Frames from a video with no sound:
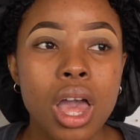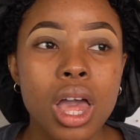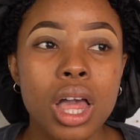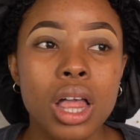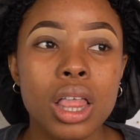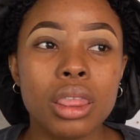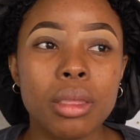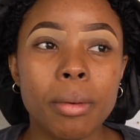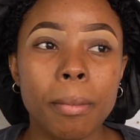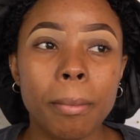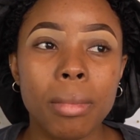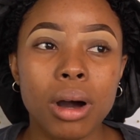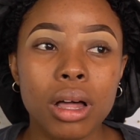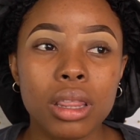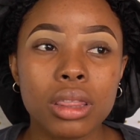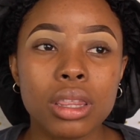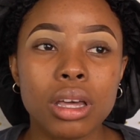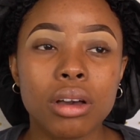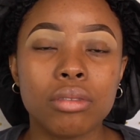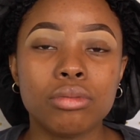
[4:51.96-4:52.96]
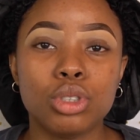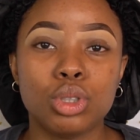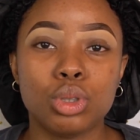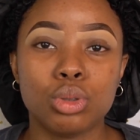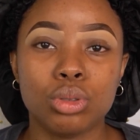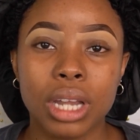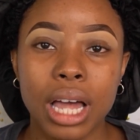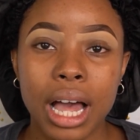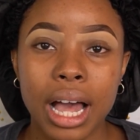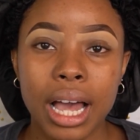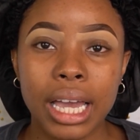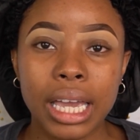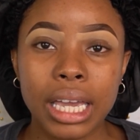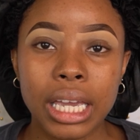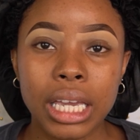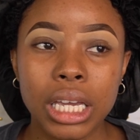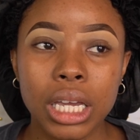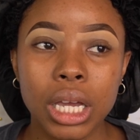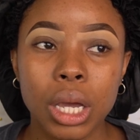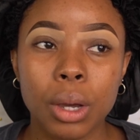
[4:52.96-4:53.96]
in the month of
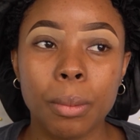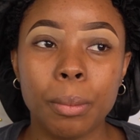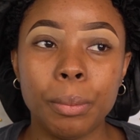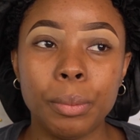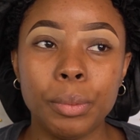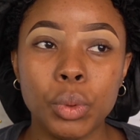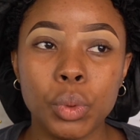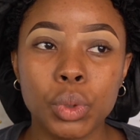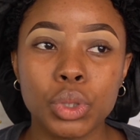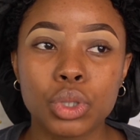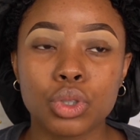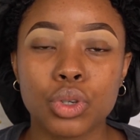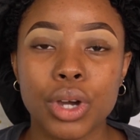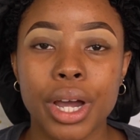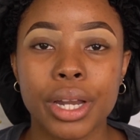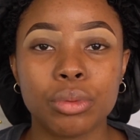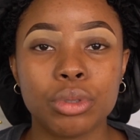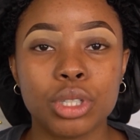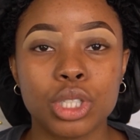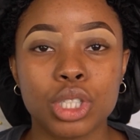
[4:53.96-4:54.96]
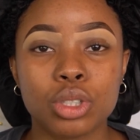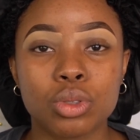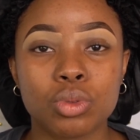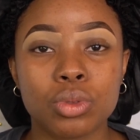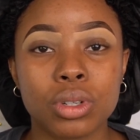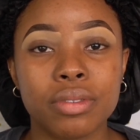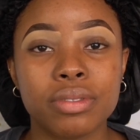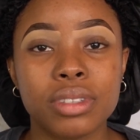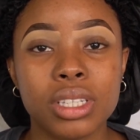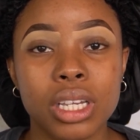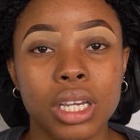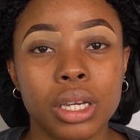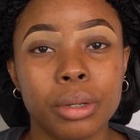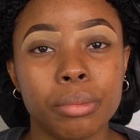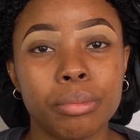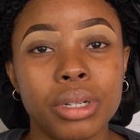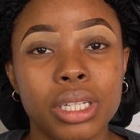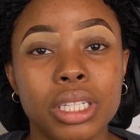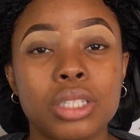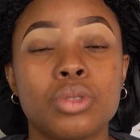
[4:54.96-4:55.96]
July, most graduations would have taken
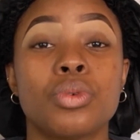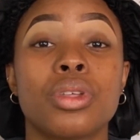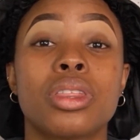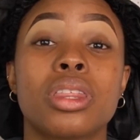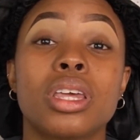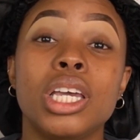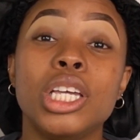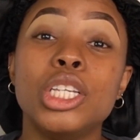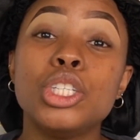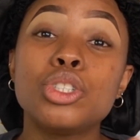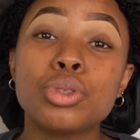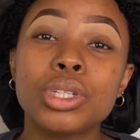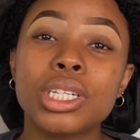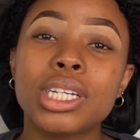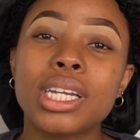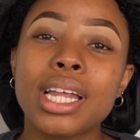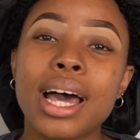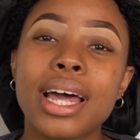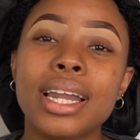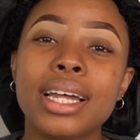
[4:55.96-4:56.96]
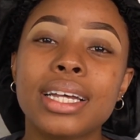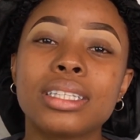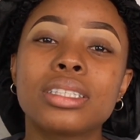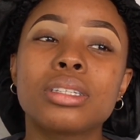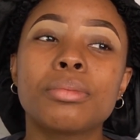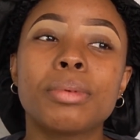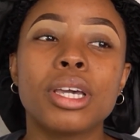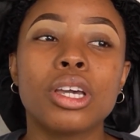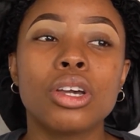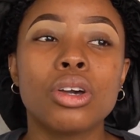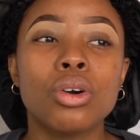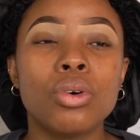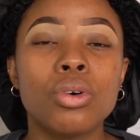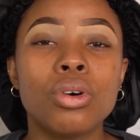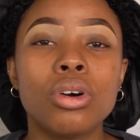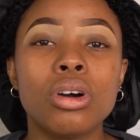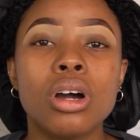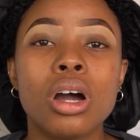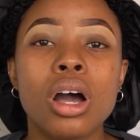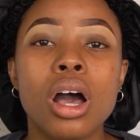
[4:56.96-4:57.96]
place within Trinidad and Tobago,
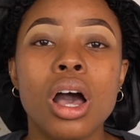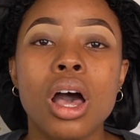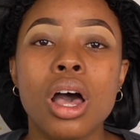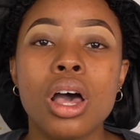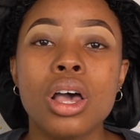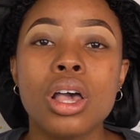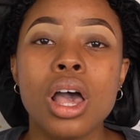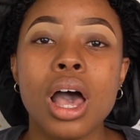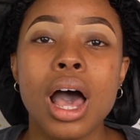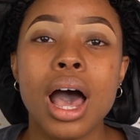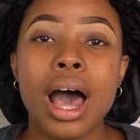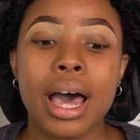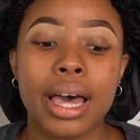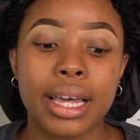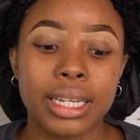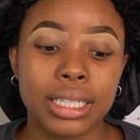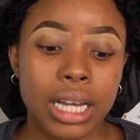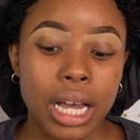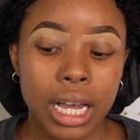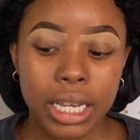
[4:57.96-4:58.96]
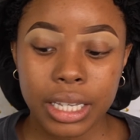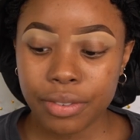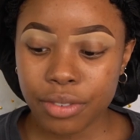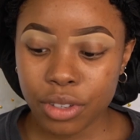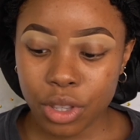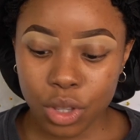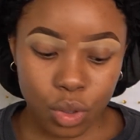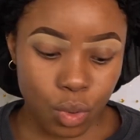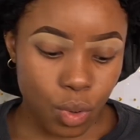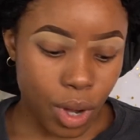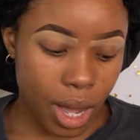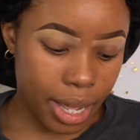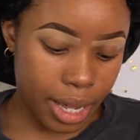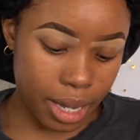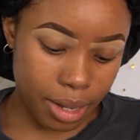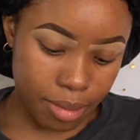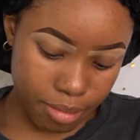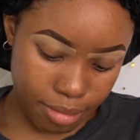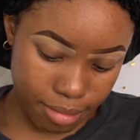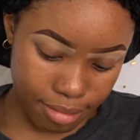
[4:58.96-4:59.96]
and even though I
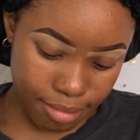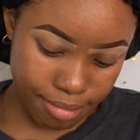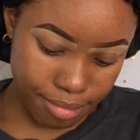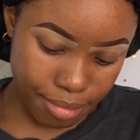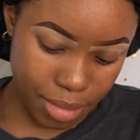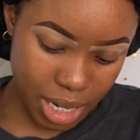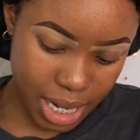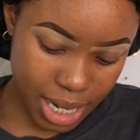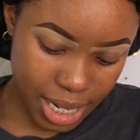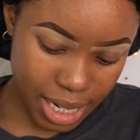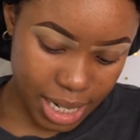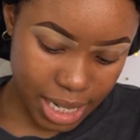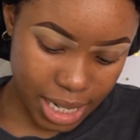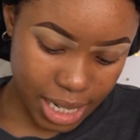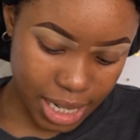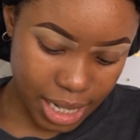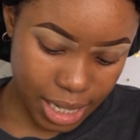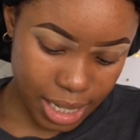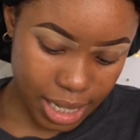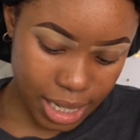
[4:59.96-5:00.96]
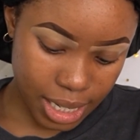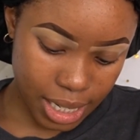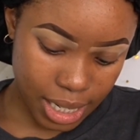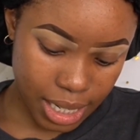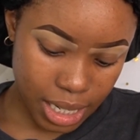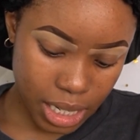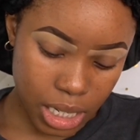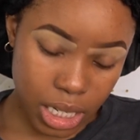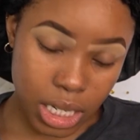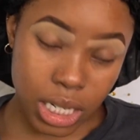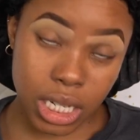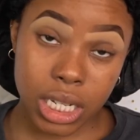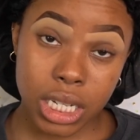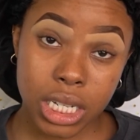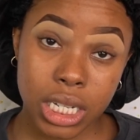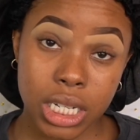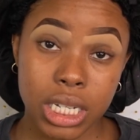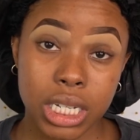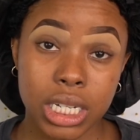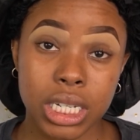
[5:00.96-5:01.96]
am mad late,
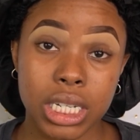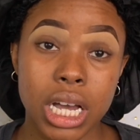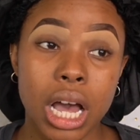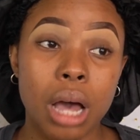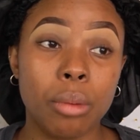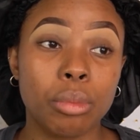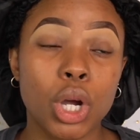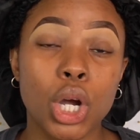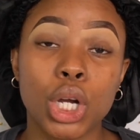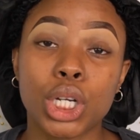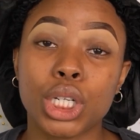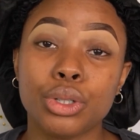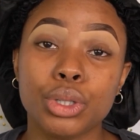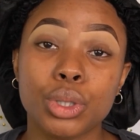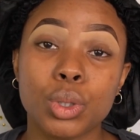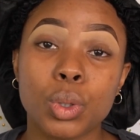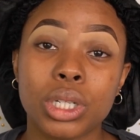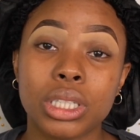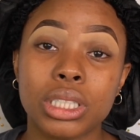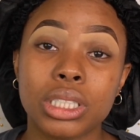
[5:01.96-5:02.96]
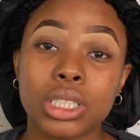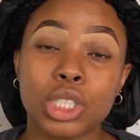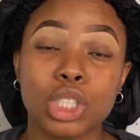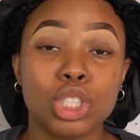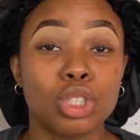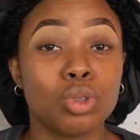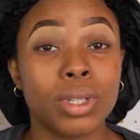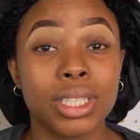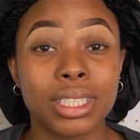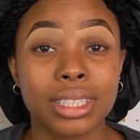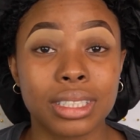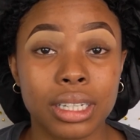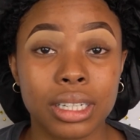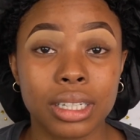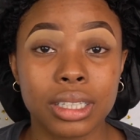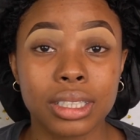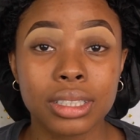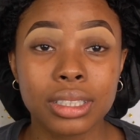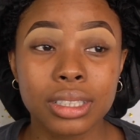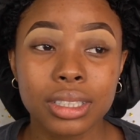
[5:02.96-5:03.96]
I'm currently recording this on the
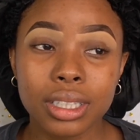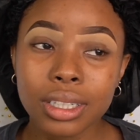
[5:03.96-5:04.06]
22nd.